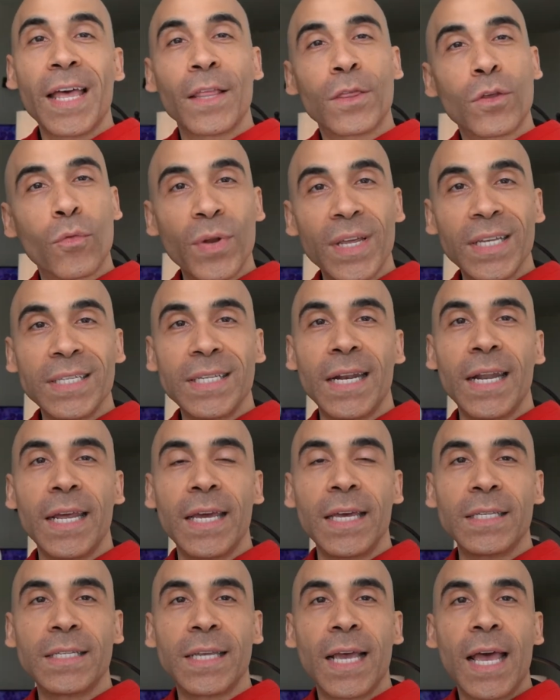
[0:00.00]
The reason
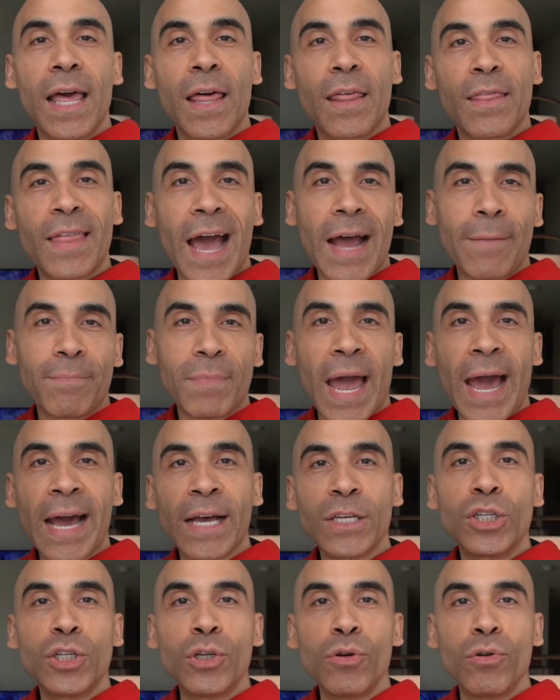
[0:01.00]
is that
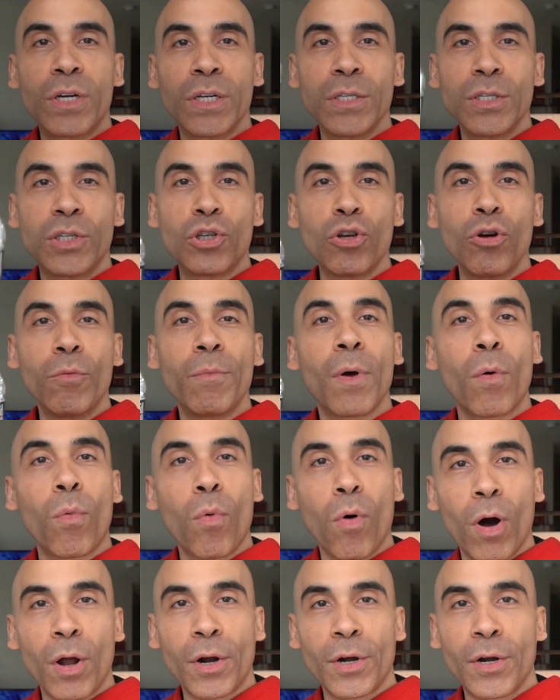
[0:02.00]
as you consume the
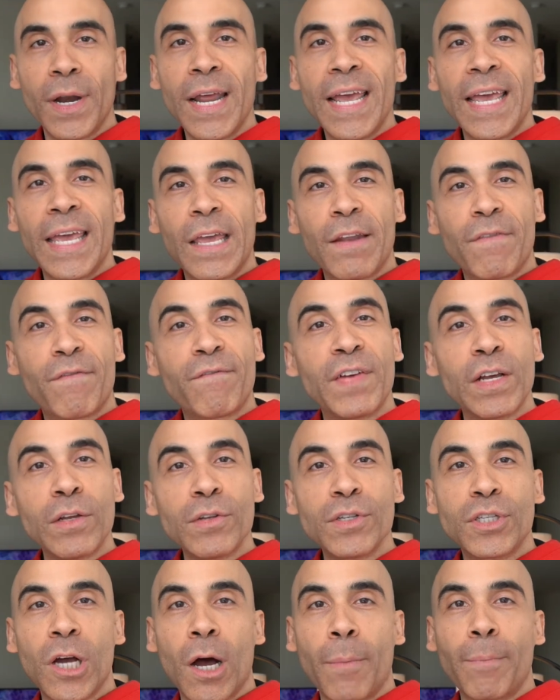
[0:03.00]
water, it
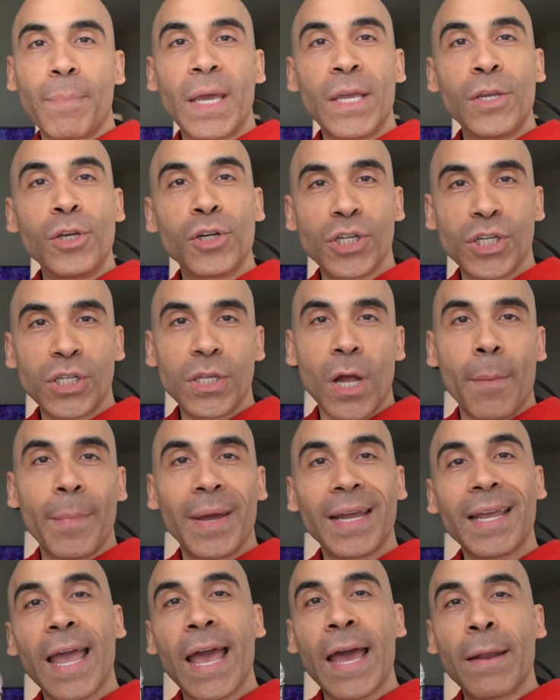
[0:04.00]
fills up in your
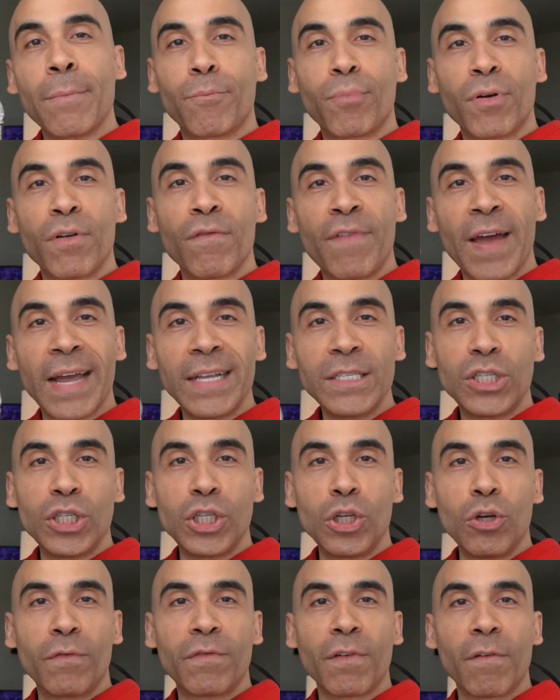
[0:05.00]
stomach and
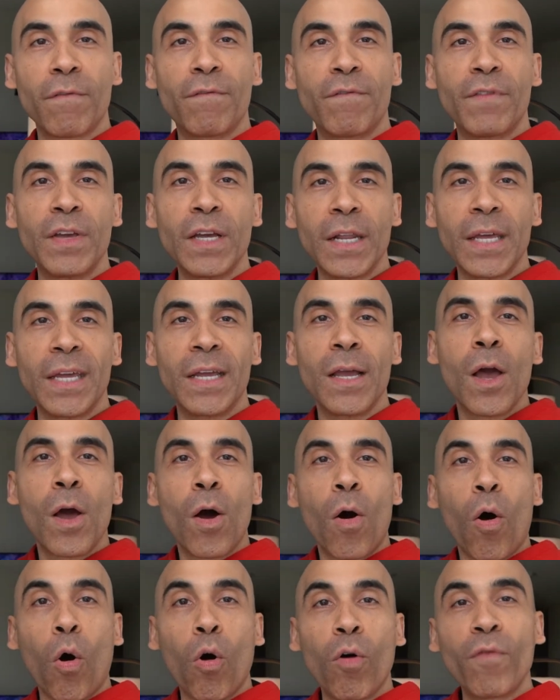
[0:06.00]
prevents you from feeling
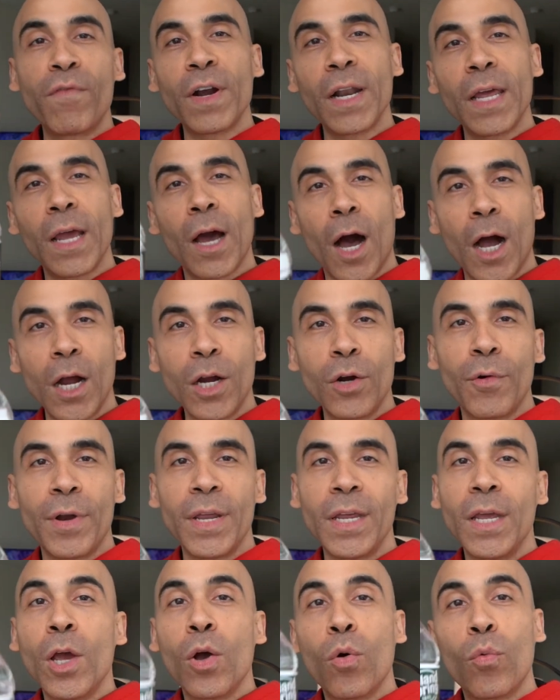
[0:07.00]
overly
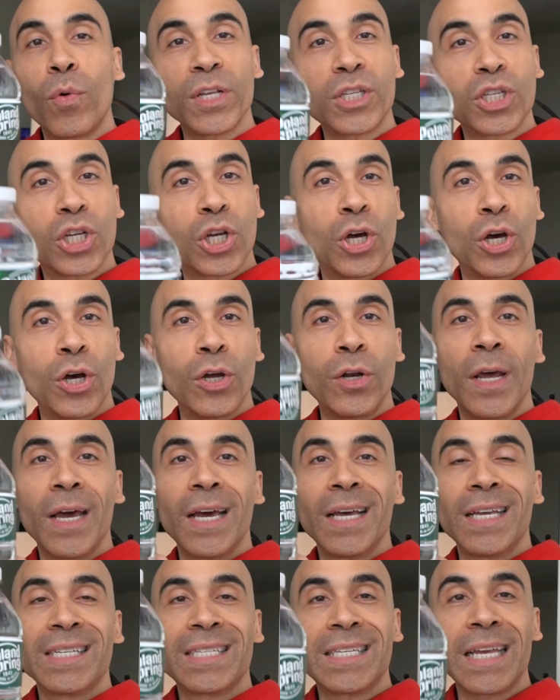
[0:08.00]
hungry, which could
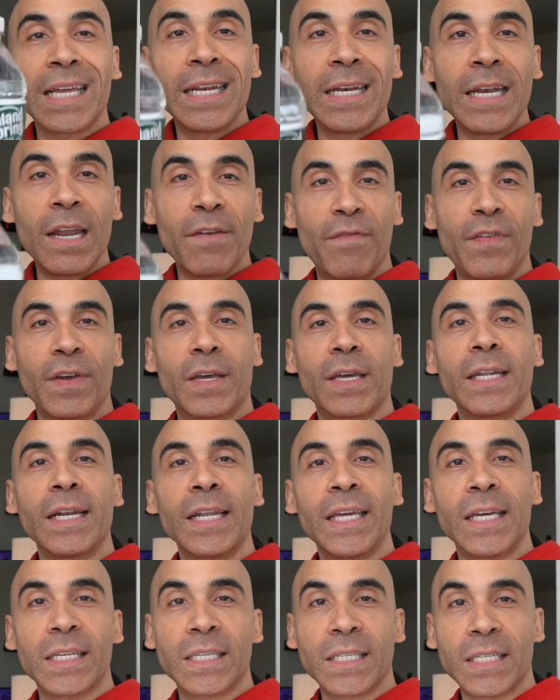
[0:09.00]

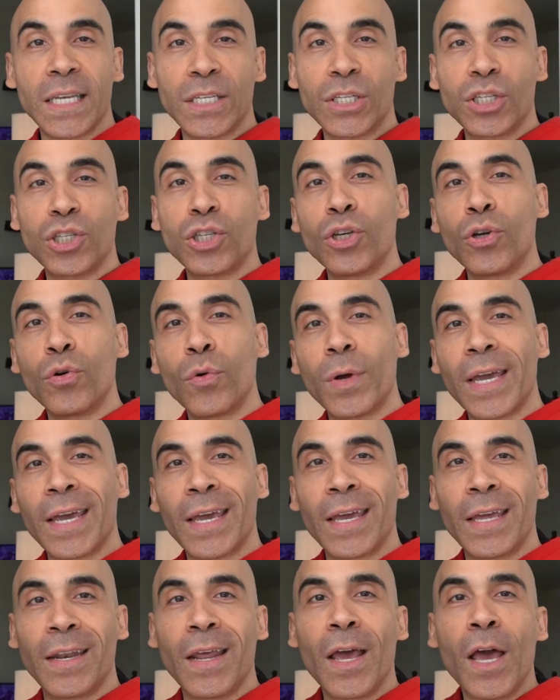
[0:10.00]
significantly assist you
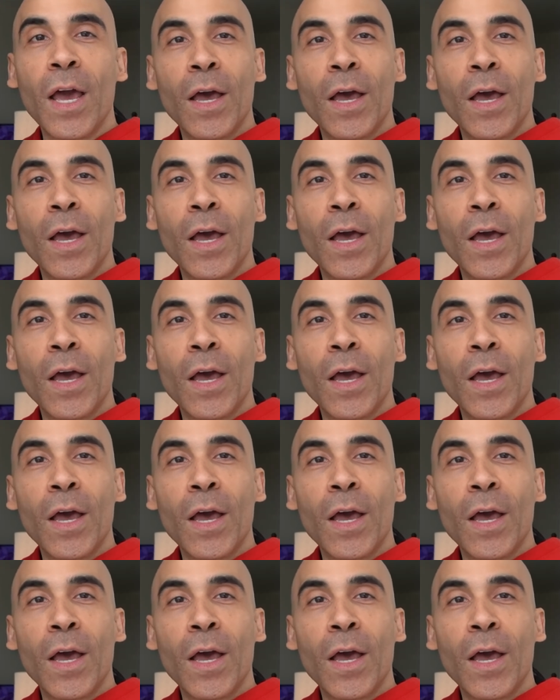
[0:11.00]
in